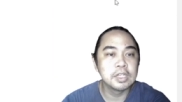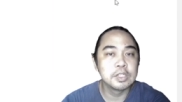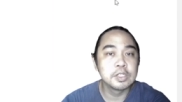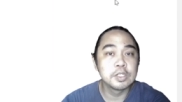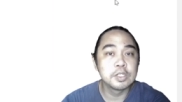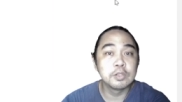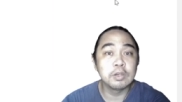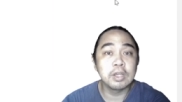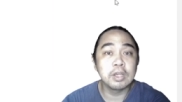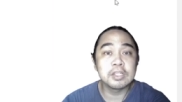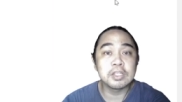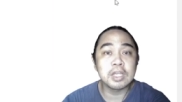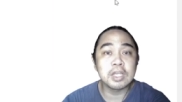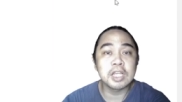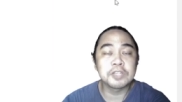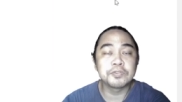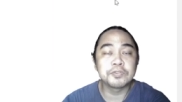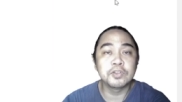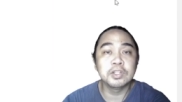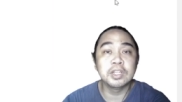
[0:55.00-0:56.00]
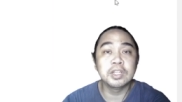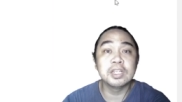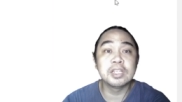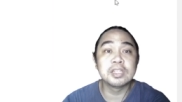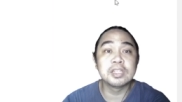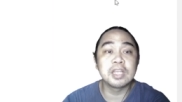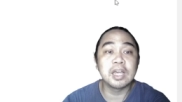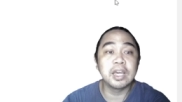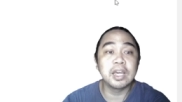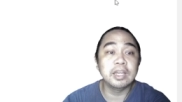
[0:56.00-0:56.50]
So as, as for the
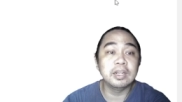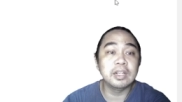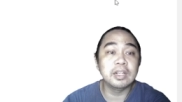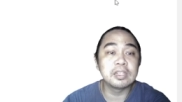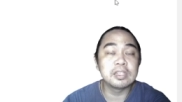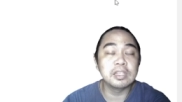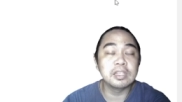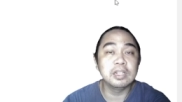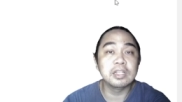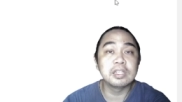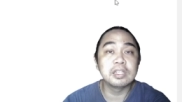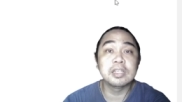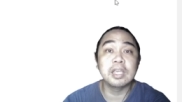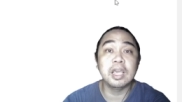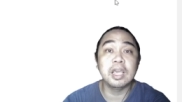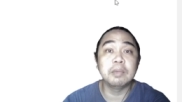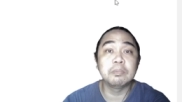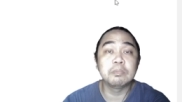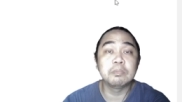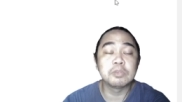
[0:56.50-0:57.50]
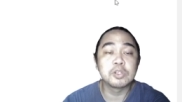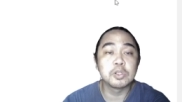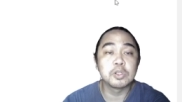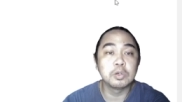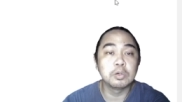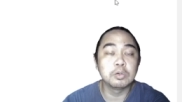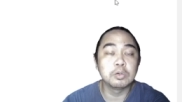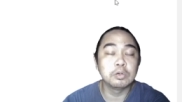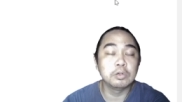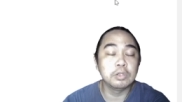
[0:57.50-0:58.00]
design, it's still the same.
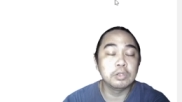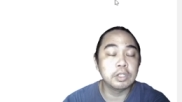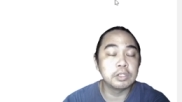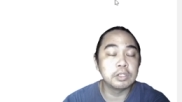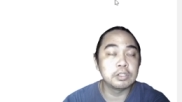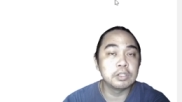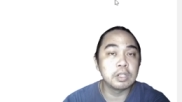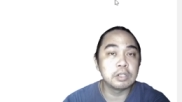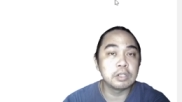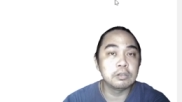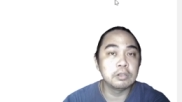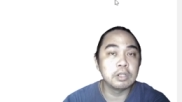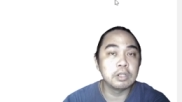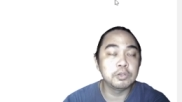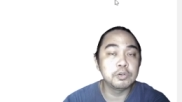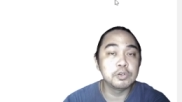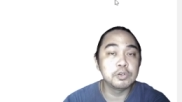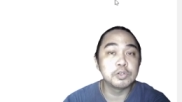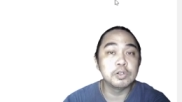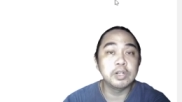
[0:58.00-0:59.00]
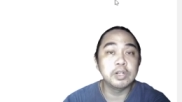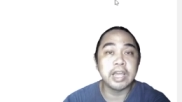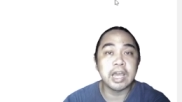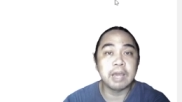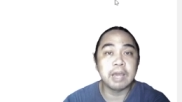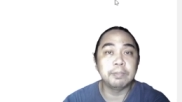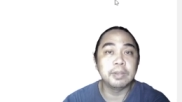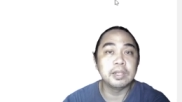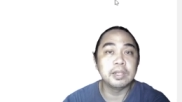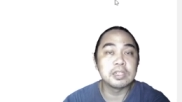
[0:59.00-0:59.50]
So it's that, that usually
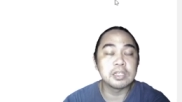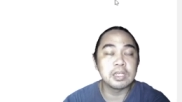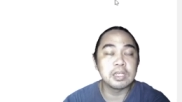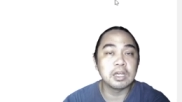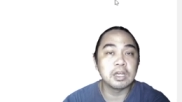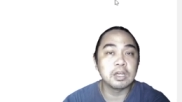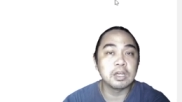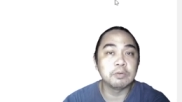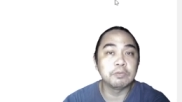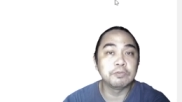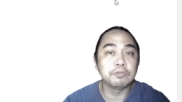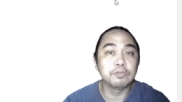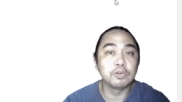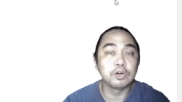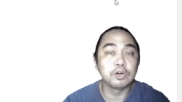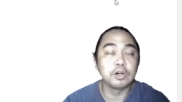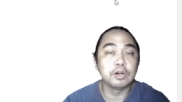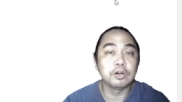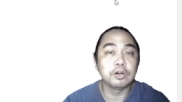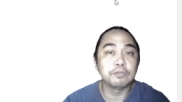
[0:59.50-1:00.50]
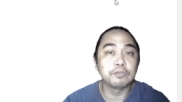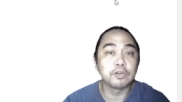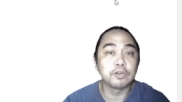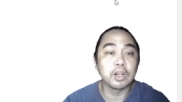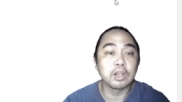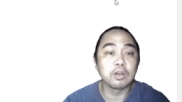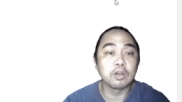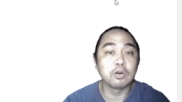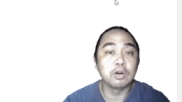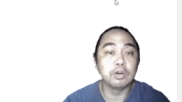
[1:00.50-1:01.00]
happens um, for, for a Core